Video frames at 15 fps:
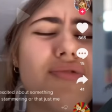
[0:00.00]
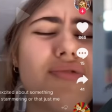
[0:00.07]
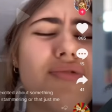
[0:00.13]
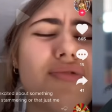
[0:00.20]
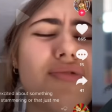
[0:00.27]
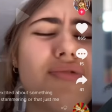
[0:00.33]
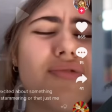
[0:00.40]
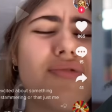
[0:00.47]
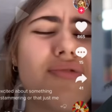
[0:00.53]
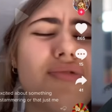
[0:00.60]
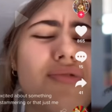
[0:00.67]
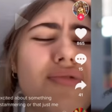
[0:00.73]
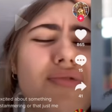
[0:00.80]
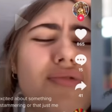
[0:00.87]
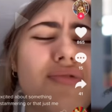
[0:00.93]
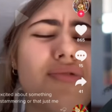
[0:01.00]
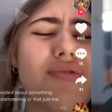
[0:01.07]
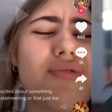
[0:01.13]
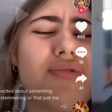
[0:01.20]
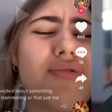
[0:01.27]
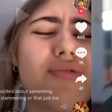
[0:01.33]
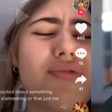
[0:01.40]

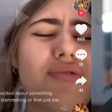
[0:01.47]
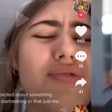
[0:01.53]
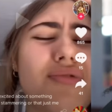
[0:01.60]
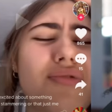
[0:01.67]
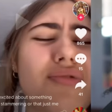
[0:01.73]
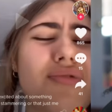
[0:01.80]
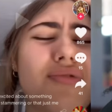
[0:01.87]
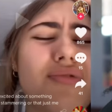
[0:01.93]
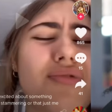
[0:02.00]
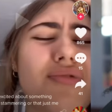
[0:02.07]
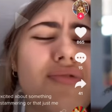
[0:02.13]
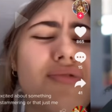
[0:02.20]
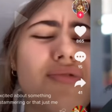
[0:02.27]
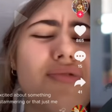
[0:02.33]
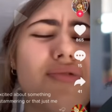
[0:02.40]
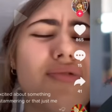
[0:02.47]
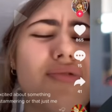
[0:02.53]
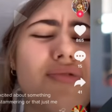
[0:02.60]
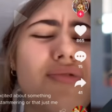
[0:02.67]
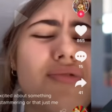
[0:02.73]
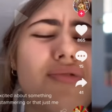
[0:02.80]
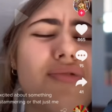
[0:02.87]

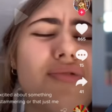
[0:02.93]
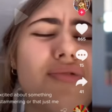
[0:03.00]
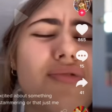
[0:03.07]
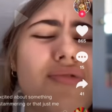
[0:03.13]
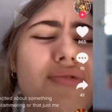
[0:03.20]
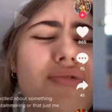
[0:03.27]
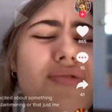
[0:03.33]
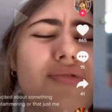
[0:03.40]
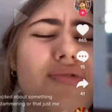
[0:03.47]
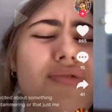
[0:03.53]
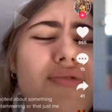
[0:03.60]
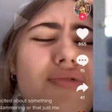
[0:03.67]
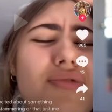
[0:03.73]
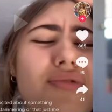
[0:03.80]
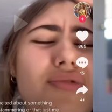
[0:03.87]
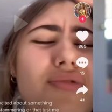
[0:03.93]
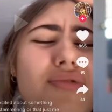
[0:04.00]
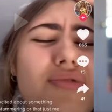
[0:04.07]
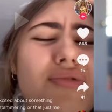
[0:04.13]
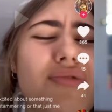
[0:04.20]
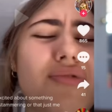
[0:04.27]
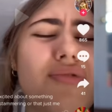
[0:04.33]

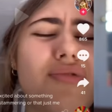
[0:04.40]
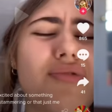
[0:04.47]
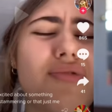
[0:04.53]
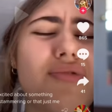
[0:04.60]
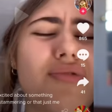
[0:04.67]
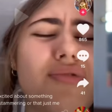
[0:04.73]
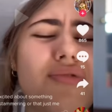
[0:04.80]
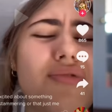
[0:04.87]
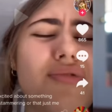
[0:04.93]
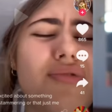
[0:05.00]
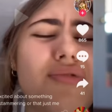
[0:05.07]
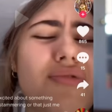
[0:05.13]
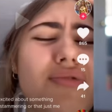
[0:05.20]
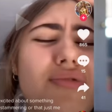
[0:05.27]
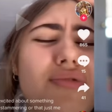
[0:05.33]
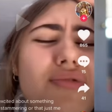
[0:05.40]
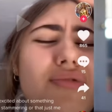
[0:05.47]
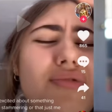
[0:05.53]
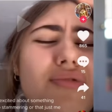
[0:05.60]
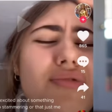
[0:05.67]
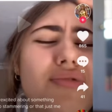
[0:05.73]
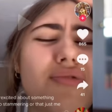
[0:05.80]

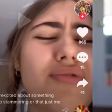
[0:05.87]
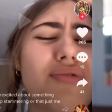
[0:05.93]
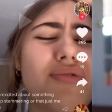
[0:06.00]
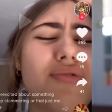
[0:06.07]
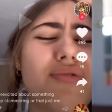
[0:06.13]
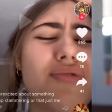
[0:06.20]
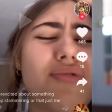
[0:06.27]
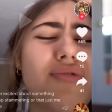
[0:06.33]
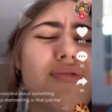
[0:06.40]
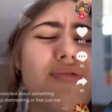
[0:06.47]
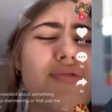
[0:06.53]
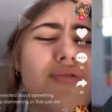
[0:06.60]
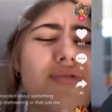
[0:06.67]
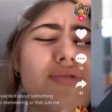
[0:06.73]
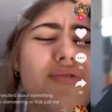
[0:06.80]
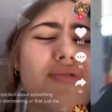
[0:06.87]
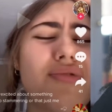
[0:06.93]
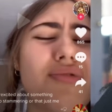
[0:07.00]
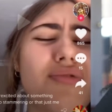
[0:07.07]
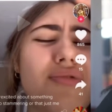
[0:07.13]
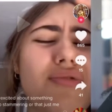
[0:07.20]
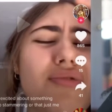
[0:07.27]

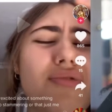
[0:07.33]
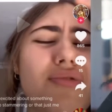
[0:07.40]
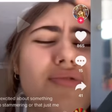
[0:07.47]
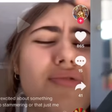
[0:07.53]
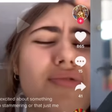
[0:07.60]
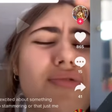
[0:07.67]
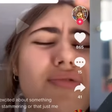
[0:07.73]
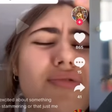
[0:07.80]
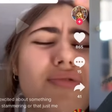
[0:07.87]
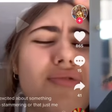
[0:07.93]
No words are spoken by the person on screen.